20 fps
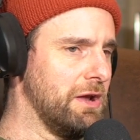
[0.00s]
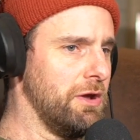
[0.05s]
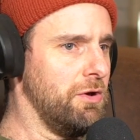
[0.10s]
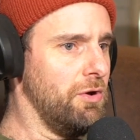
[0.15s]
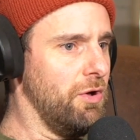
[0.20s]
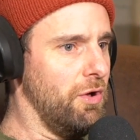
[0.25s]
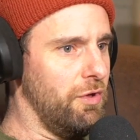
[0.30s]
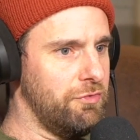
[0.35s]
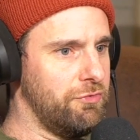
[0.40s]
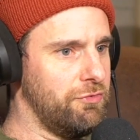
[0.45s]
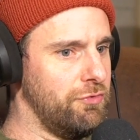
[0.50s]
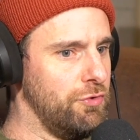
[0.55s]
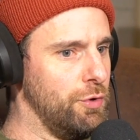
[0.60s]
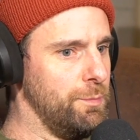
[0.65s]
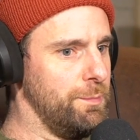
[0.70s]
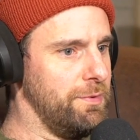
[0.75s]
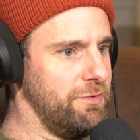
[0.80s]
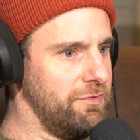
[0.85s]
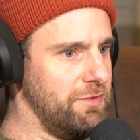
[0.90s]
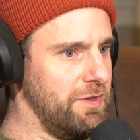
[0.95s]
like not
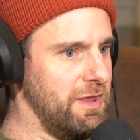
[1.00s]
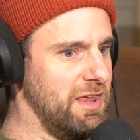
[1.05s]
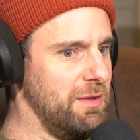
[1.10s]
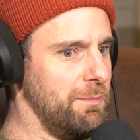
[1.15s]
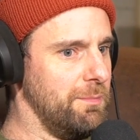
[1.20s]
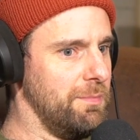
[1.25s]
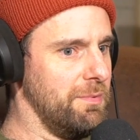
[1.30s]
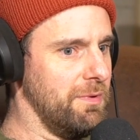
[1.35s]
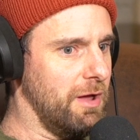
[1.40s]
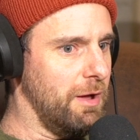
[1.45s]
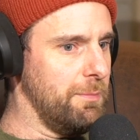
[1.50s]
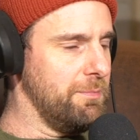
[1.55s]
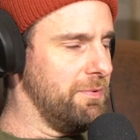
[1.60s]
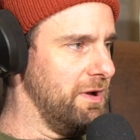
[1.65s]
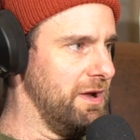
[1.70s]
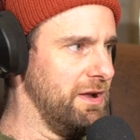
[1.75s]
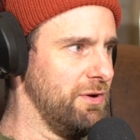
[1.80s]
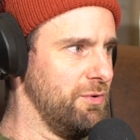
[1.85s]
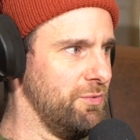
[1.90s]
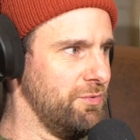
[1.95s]
super steep, a
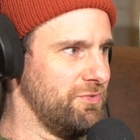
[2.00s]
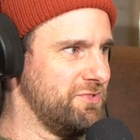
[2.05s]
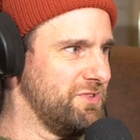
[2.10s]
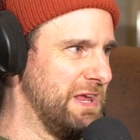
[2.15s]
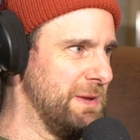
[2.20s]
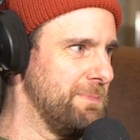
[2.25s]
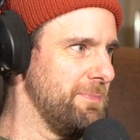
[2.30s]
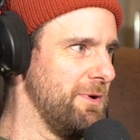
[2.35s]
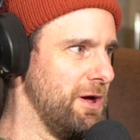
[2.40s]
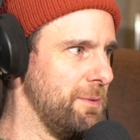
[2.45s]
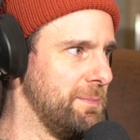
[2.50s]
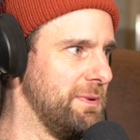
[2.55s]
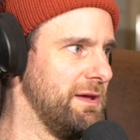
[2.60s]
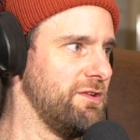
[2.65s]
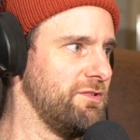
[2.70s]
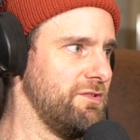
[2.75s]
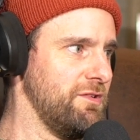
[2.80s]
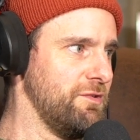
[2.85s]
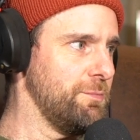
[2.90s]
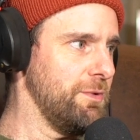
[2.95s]
couple of little steeper
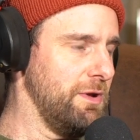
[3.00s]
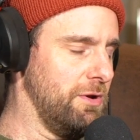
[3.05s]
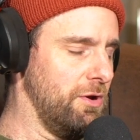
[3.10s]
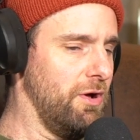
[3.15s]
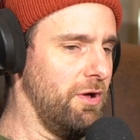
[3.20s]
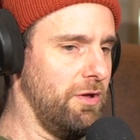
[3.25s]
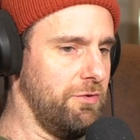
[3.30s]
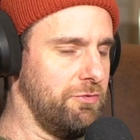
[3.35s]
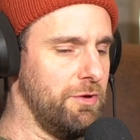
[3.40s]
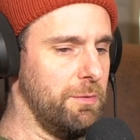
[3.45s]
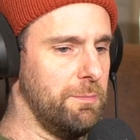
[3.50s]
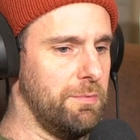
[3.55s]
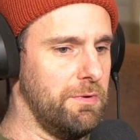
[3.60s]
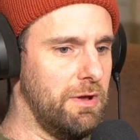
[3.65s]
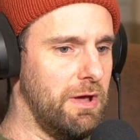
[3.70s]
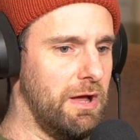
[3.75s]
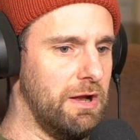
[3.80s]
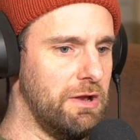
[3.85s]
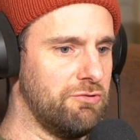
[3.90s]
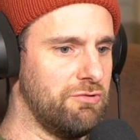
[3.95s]
pitches, but not a super
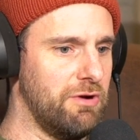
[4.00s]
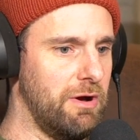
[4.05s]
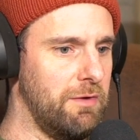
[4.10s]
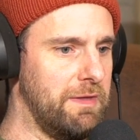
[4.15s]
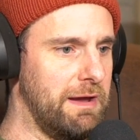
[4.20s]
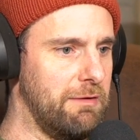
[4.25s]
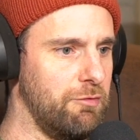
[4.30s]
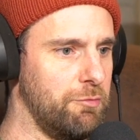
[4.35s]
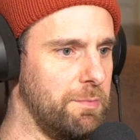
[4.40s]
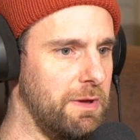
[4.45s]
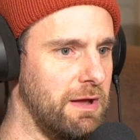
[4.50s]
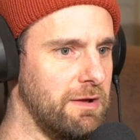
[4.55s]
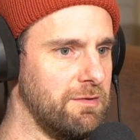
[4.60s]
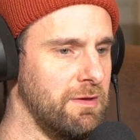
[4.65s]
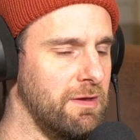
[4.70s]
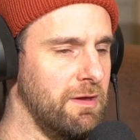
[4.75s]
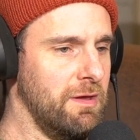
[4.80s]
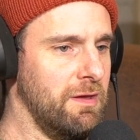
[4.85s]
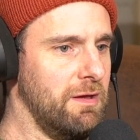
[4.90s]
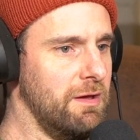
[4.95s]
gnarly trail in that respect.
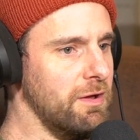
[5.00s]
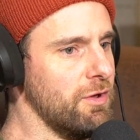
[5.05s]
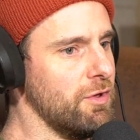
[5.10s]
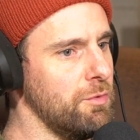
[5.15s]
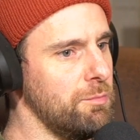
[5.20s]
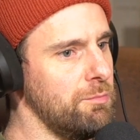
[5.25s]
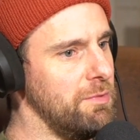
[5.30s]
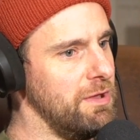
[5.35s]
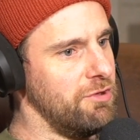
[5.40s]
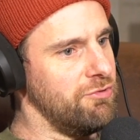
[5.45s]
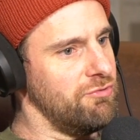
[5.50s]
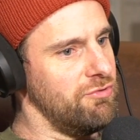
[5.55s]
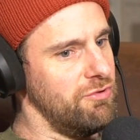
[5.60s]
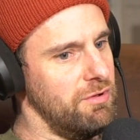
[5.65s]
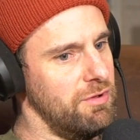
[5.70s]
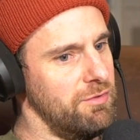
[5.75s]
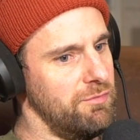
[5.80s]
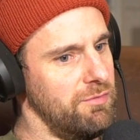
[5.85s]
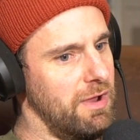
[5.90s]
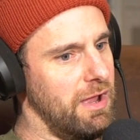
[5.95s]
A good
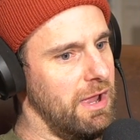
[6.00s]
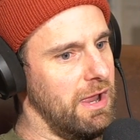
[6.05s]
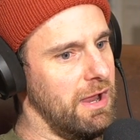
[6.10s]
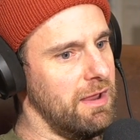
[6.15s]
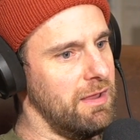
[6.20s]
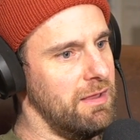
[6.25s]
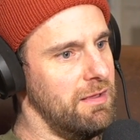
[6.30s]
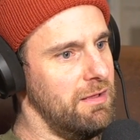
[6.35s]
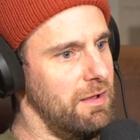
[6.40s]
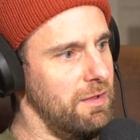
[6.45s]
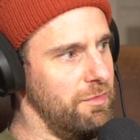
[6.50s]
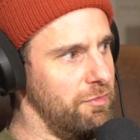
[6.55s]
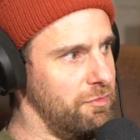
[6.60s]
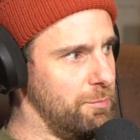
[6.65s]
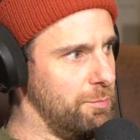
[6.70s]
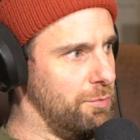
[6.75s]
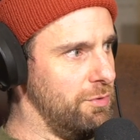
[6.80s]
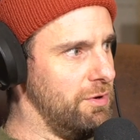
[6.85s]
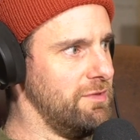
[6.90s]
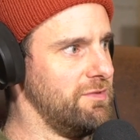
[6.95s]
mixture of like
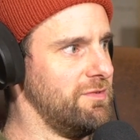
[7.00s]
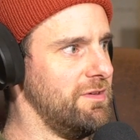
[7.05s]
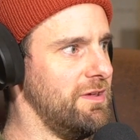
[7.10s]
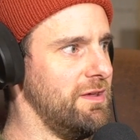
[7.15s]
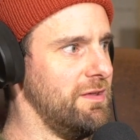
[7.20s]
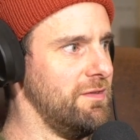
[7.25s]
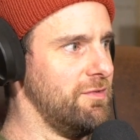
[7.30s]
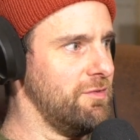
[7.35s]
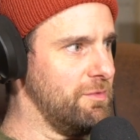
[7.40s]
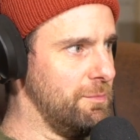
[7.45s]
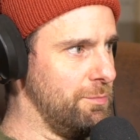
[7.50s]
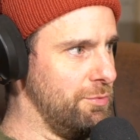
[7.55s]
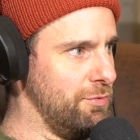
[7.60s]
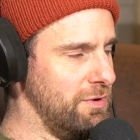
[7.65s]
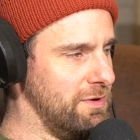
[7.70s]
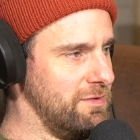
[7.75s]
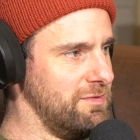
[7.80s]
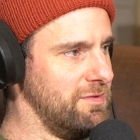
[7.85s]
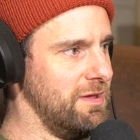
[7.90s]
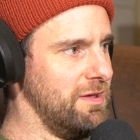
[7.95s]
unsupported turns,
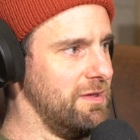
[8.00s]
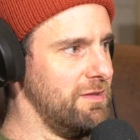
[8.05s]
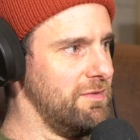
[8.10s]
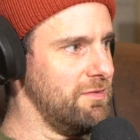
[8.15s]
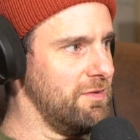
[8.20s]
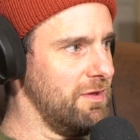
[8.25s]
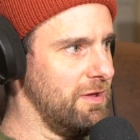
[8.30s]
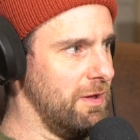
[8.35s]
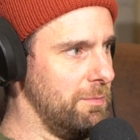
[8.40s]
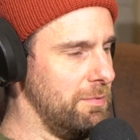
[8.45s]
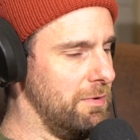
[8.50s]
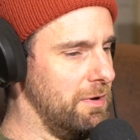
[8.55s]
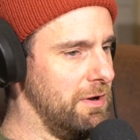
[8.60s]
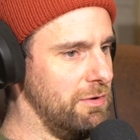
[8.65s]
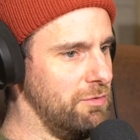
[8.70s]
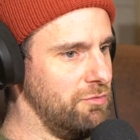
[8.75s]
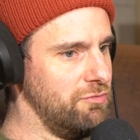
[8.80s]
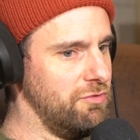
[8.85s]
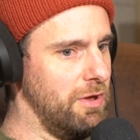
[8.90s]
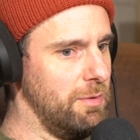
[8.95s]
supported turns, a couple of
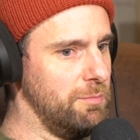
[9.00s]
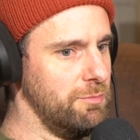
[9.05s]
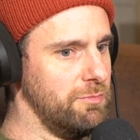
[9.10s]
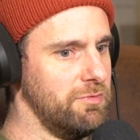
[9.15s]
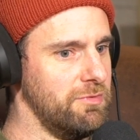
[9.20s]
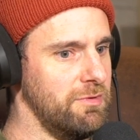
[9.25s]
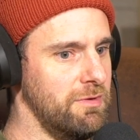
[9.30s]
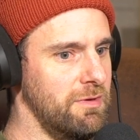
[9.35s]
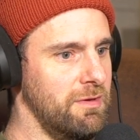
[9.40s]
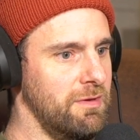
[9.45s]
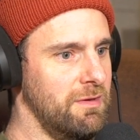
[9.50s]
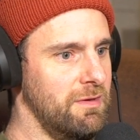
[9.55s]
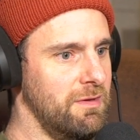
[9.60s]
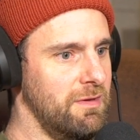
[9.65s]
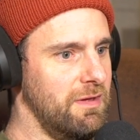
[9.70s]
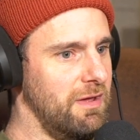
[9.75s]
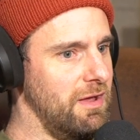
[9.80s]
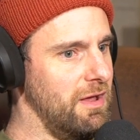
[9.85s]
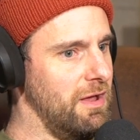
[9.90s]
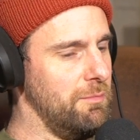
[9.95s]
little jumps,
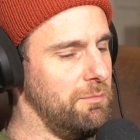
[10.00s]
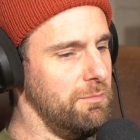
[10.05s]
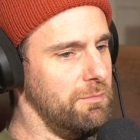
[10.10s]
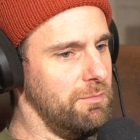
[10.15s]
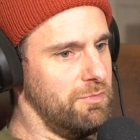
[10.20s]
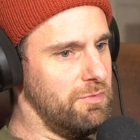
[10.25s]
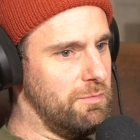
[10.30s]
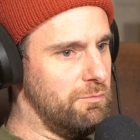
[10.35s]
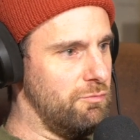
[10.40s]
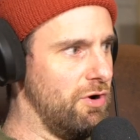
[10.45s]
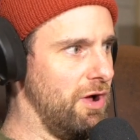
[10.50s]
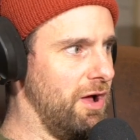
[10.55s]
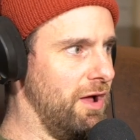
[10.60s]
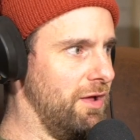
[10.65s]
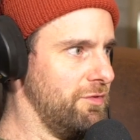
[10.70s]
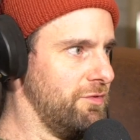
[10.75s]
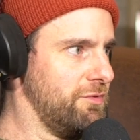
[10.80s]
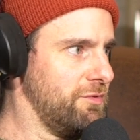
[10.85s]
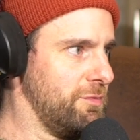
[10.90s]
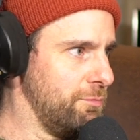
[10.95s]
some
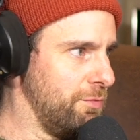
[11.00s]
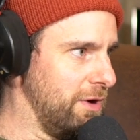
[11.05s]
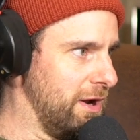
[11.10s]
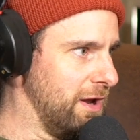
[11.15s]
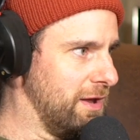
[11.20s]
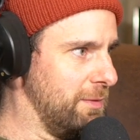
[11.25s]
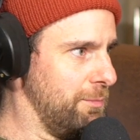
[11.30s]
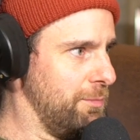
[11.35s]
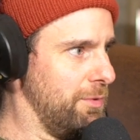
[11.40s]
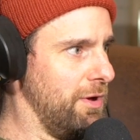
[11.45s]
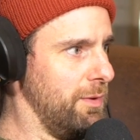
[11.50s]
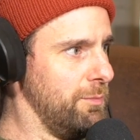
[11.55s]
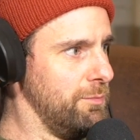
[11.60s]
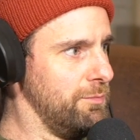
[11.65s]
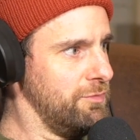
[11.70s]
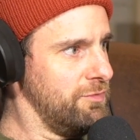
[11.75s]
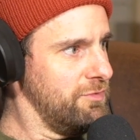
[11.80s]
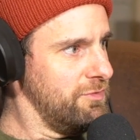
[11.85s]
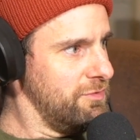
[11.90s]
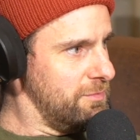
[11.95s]
ruts, some braking
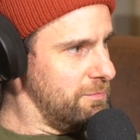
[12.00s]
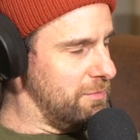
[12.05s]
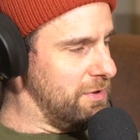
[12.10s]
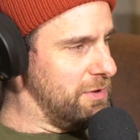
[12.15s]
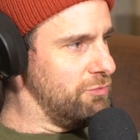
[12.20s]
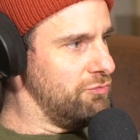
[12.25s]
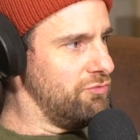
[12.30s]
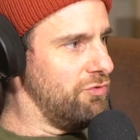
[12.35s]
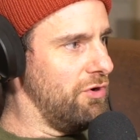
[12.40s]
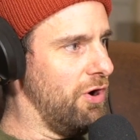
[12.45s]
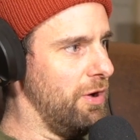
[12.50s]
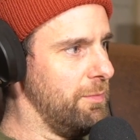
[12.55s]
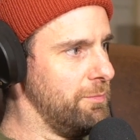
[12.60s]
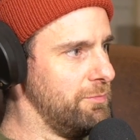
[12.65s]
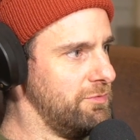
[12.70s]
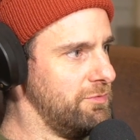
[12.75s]
bumps, some little drops.